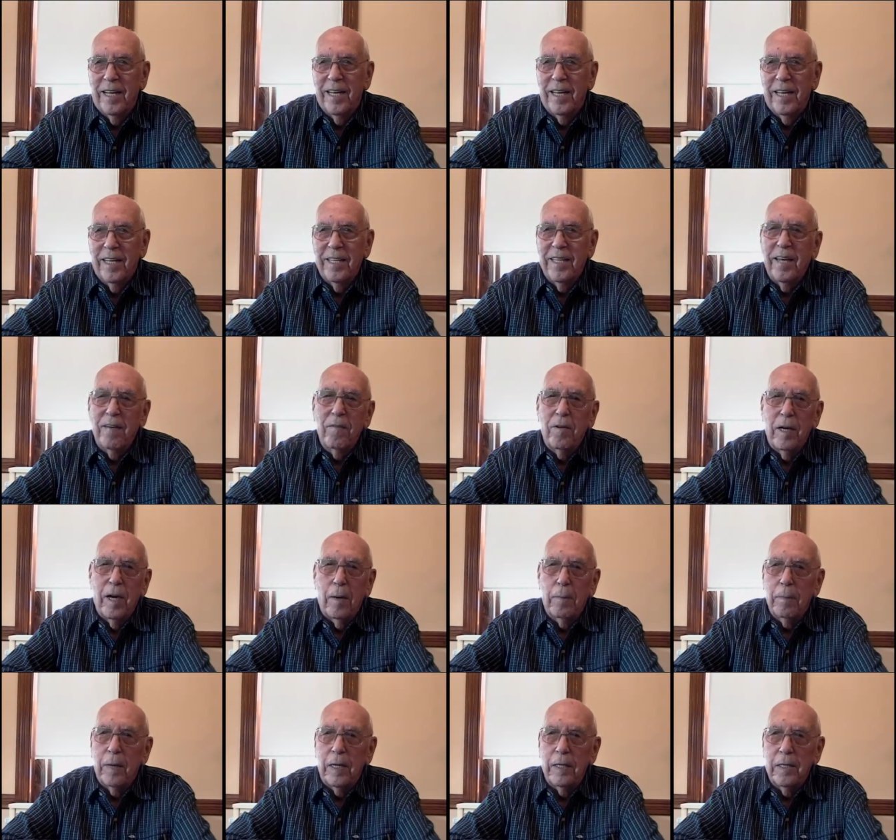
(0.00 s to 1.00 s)
to give it
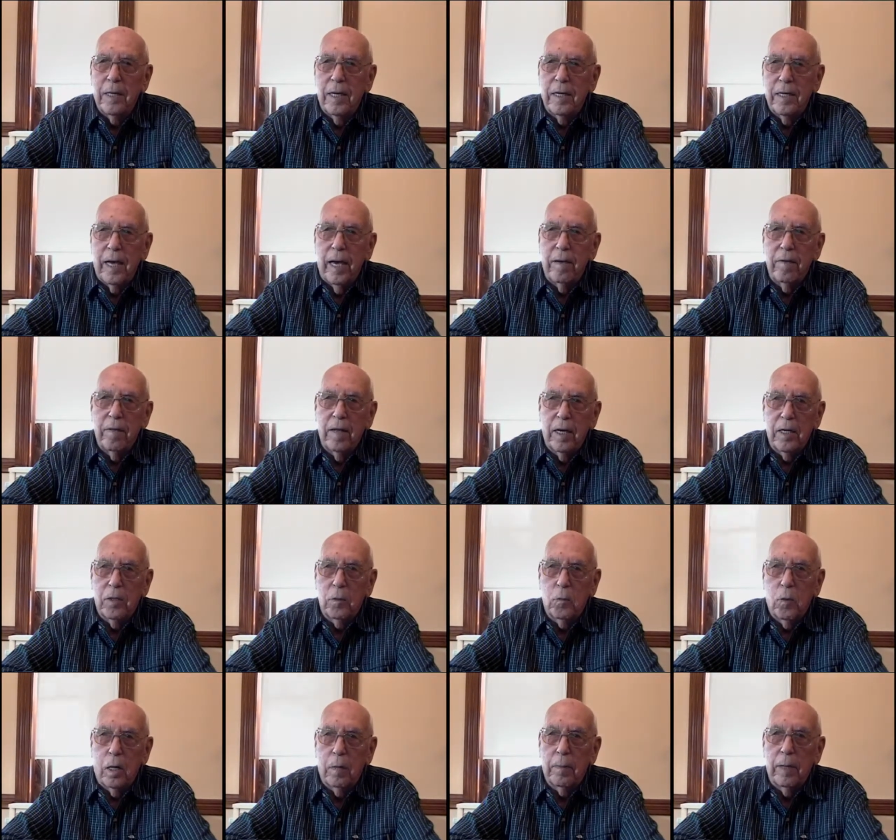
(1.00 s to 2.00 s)
up, and I gave that to
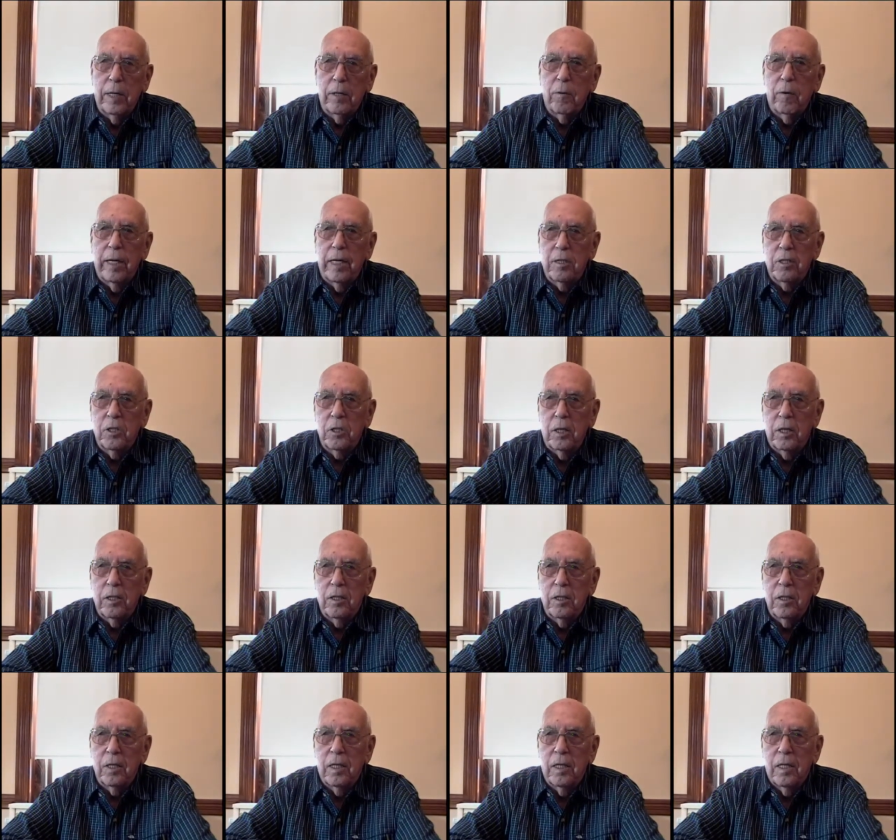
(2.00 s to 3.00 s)
one of my
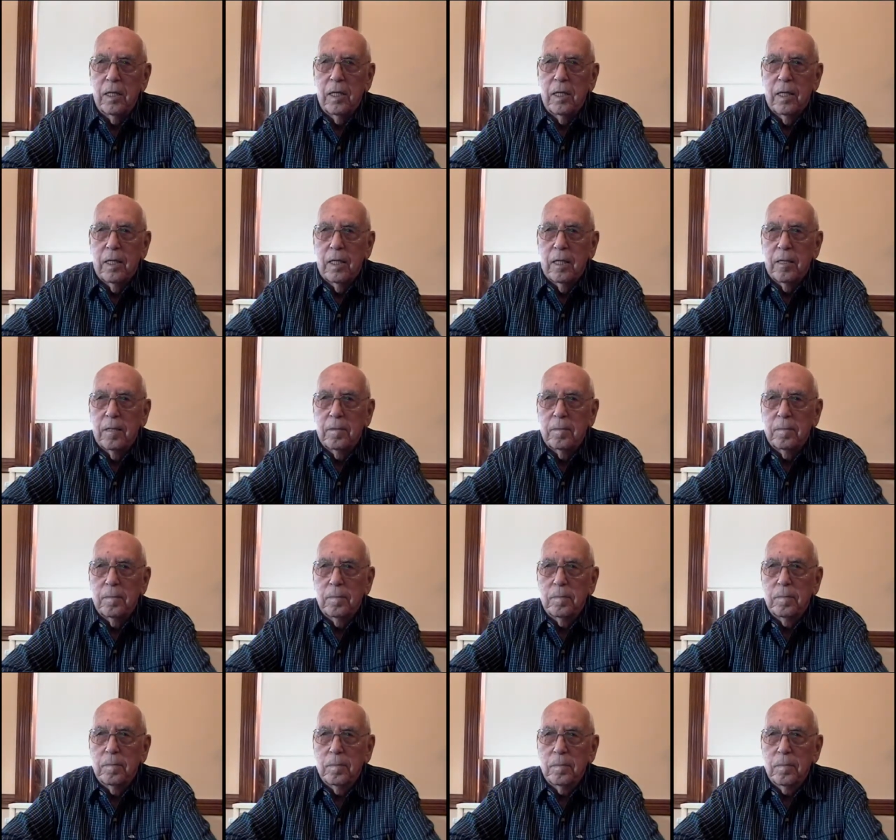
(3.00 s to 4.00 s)
grandsons. You must have
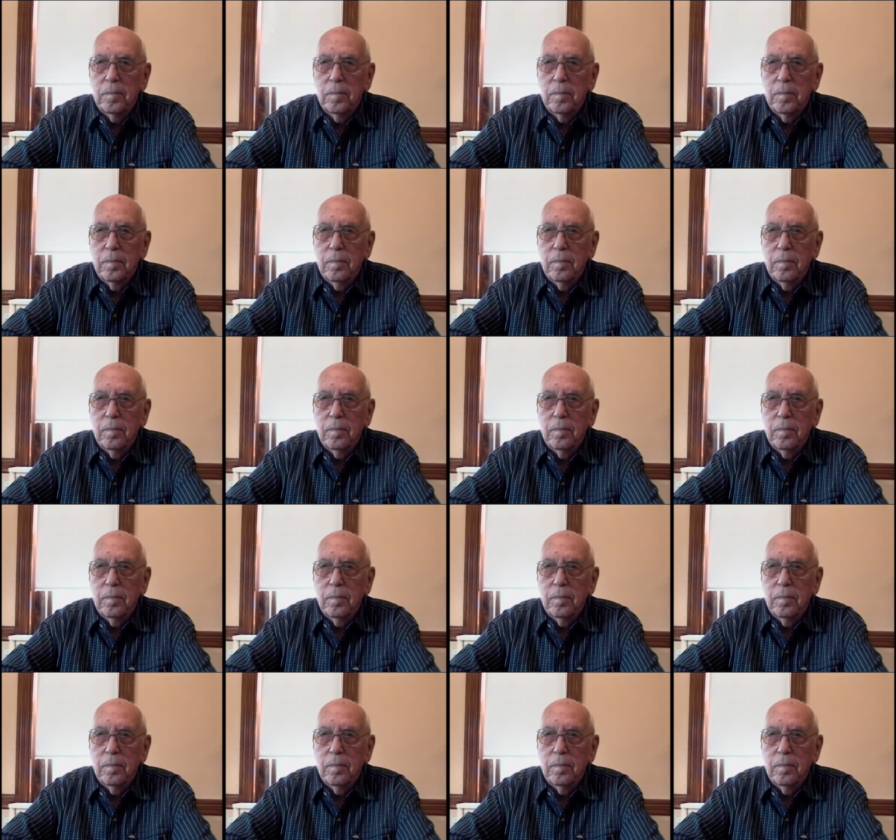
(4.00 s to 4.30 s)
known John